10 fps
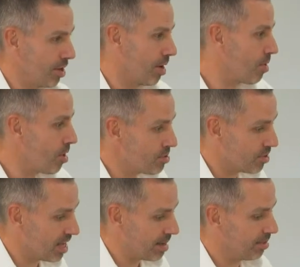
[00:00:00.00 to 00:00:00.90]
around the
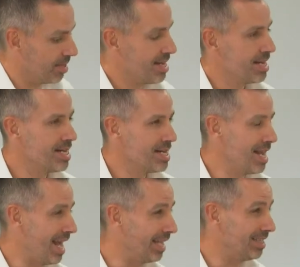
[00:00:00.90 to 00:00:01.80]
table
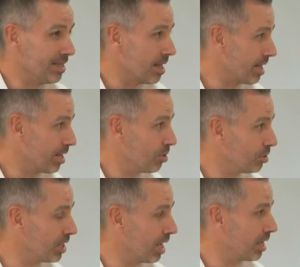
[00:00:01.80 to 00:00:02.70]
isn't the thing you're selling.